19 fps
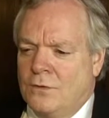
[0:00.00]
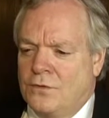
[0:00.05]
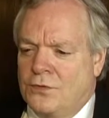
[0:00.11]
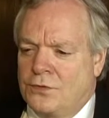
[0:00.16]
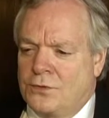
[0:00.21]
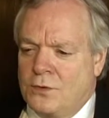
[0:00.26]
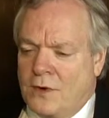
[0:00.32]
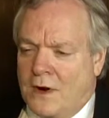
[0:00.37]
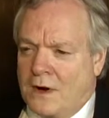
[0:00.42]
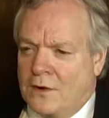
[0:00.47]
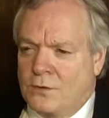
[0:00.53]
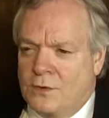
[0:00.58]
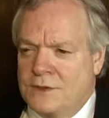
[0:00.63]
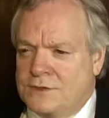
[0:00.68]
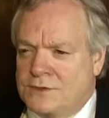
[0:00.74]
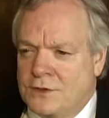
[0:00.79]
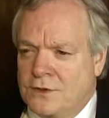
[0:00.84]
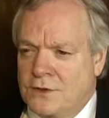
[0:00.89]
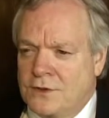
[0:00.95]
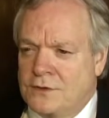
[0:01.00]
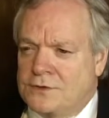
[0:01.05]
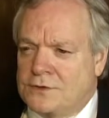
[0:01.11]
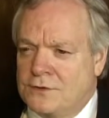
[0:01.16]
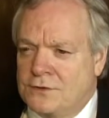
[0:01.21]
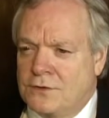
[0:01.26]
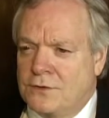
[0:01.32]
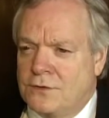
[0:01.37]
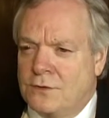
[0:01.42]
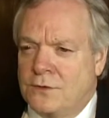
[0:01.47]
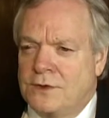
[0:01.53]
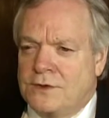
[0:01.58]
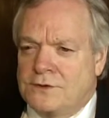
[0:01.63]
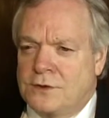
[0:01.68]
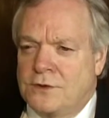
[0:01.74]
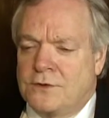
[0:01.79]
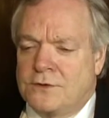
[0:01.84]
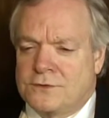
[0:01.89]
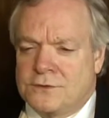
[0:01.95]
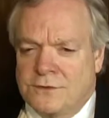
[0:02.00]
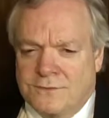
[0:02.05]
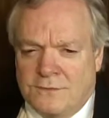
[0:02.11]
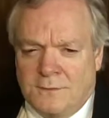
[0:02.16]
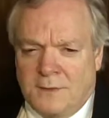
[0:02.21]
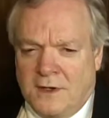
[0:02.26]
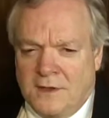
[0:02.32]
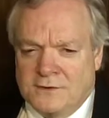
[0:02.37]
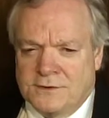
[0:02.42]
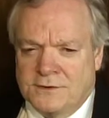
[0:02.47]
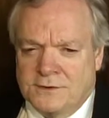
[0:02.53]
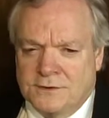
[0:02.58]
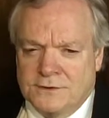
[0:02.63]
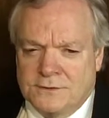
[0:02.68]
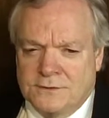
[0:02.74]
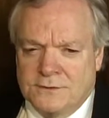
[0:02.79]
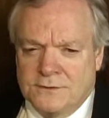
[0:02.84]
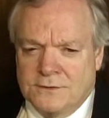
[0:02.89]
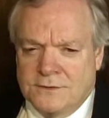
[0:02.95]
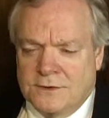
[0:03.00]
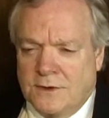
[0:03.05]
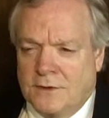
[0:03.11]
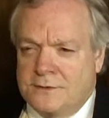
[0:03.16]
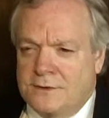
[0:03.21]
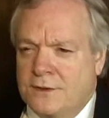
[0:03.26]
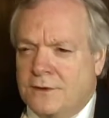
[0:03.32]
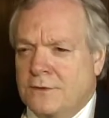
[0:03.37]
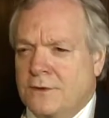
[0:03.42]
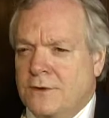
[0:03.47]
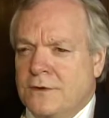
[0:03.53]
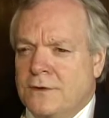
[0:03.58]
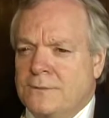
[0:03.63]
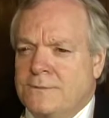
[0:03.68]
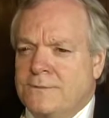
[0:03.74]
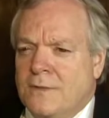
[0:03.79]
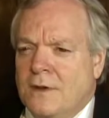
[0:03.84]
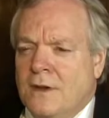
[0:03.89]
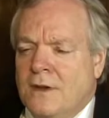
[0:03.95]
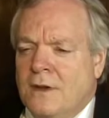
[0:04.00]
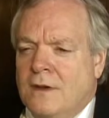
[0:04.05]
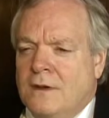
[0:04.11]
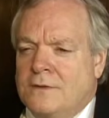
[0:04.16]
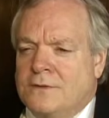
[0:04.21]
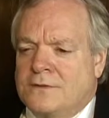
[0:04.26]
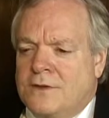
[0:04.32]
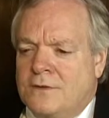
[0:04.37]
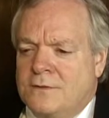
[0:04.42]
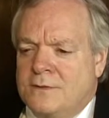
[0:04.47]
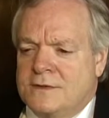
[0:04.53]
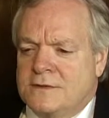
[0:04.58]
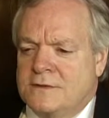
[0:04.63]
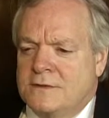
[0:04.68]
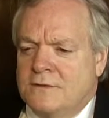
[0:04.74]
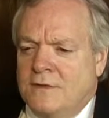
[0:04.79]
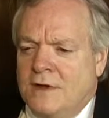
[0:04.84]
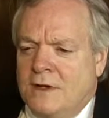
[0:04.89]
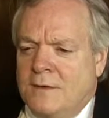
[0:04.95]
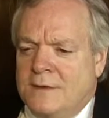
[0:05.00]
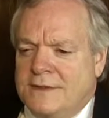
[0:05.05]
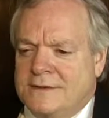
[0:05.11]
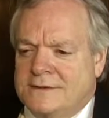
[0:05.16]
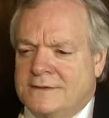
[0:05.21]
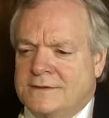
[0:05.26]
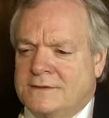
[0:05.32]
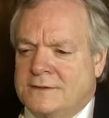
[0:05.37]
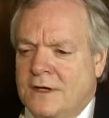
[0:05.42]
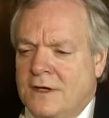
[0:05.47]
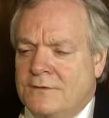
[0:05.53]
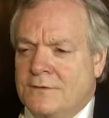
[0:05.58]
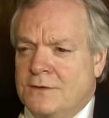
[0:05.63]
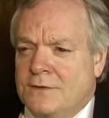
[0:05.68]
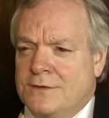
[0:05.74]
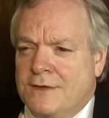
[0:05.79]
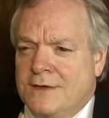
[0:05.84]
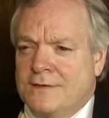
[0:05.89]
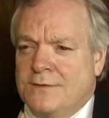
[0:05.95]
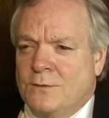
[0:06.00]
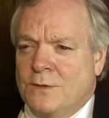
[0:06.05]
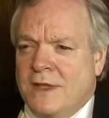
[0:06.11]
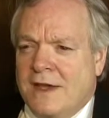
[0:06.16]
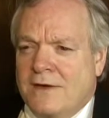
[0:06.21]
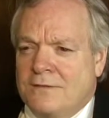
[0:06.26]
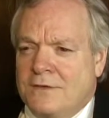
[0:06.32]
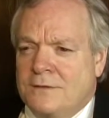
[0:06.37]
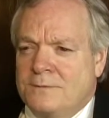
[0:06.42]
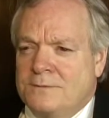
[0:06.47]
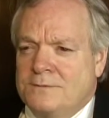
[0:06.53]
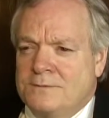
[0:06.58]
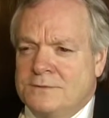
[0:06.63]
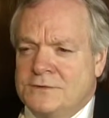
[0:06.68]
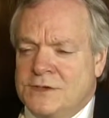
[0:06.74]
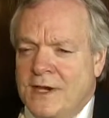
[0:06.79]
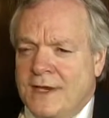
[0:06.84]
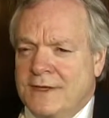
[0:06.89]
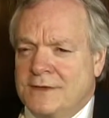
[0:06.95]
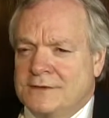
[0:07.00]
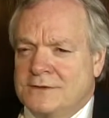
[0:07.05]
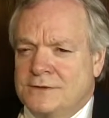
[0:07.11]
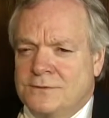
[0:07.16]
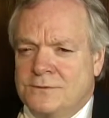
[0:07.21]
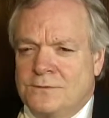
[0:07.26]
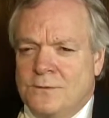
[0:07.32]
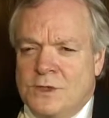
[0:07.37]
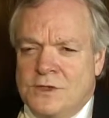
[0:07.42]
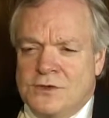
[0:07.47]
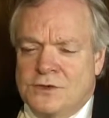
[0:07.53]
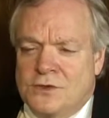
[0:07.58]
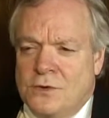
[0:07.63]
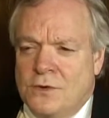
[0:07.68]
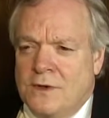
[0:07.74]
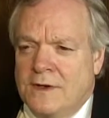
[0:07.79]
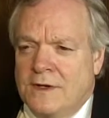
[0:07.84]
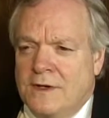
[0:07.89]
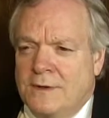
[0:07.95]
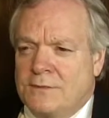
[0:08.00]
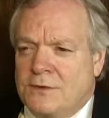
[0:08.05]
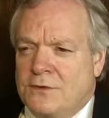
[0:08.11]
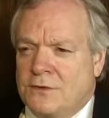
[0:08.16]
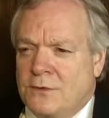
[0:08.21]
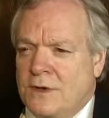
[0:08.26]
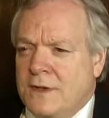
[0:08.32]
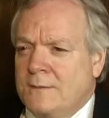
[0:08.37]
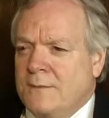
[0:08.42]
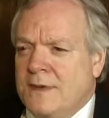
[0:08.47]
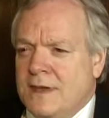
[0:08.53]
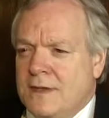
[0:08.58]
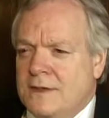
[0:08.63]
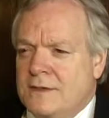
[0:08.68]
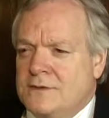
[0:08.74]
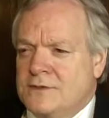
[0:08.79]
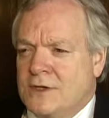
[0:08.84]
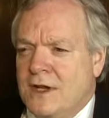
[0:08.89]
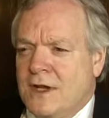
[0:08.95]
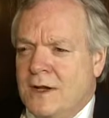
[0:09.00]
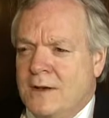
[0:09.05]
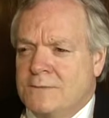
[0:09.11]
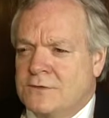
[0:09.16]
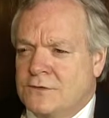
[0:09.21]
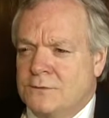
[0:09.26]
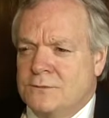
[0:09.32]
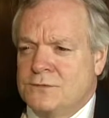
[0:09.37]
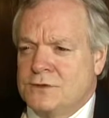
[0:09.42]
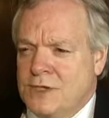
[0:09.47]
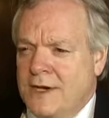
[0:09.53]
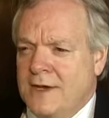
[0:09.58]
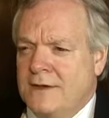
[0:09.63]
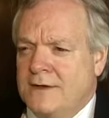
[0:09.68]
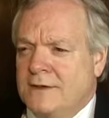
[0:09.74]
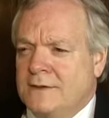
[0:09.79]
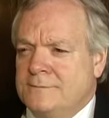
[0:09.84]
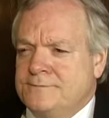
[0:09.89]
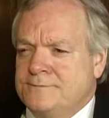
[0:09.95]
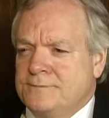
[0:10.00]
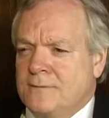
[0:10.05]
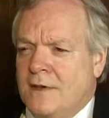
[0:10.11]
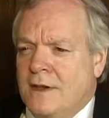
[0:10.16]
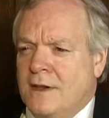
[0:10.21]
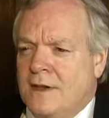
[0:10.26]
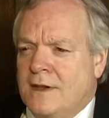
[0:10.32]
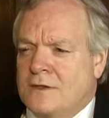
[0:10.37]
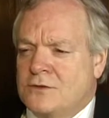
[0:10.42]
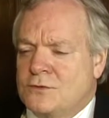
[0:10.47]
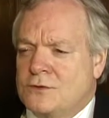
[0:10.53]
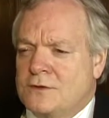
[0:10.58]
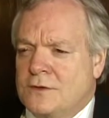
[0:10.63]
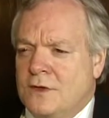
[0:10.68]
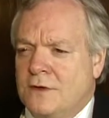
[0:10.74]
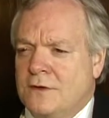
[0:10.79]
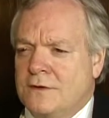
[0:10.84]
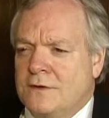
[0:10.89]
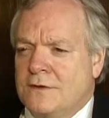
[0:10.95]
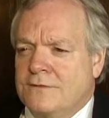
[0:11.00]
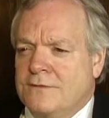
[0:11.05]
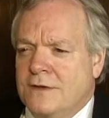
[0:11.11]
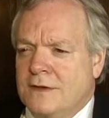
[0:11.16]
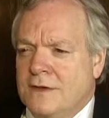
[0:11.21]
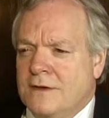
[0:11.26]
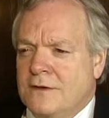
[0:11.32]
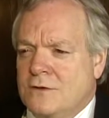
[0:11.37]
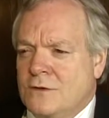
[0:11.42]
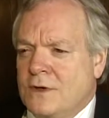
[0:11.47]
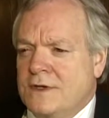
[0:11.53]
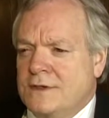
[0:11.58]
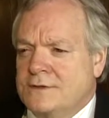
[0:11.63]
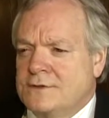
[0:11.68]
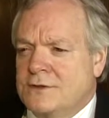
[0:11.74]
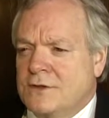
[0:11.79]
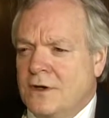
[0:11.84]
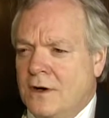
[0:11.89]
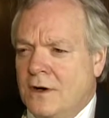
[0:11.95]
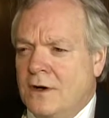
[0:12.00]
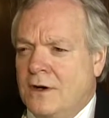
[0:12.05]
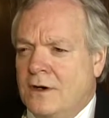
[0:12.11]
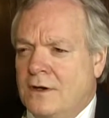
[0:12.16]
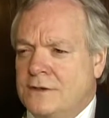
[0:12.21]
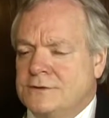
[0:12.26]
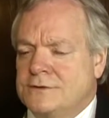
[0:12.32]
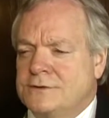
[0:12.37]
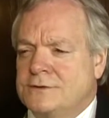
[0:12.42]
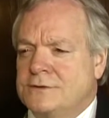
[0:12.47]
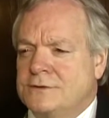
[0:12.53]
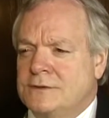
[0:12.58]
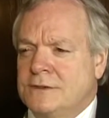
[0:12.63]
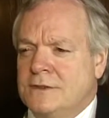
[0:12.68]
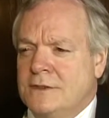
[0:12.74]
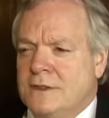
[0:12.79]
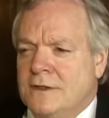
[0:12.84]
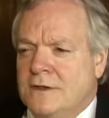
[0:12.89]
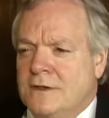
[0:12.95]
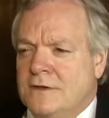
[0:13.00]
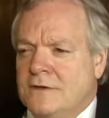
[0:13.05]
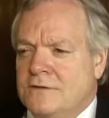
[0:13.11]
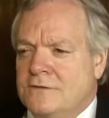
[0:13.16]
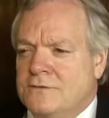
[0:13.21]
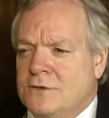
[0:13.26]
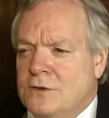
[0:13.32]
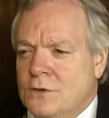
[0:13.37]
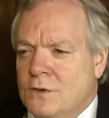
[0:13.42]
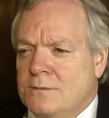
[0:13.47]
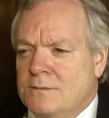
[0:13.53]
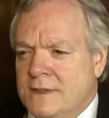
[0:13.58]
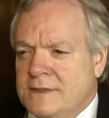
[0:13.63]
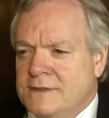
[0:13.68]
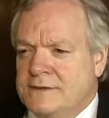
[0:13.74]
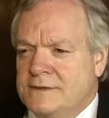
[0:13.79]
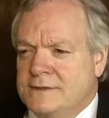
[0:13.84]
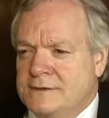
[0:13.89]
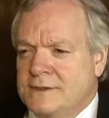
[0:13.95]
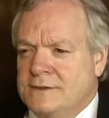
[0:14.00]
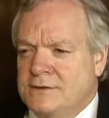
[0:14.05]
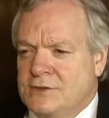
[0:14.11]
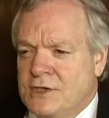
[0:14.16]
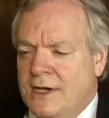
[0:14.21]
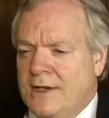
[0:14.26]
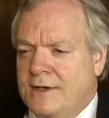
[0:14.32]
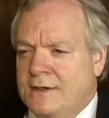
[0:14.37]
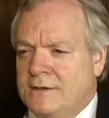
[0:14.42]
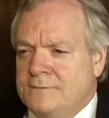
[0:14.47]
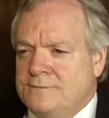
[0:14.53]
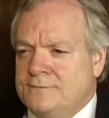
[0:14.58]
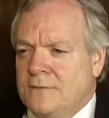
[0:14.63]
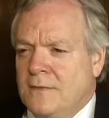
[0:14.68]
Through our research and through the research of the Boston Consulting Group, Southern Business and Development has discovered that we have the chance of reshoring up to 3 million jobs from China as a result of the increased cost of doing business in China.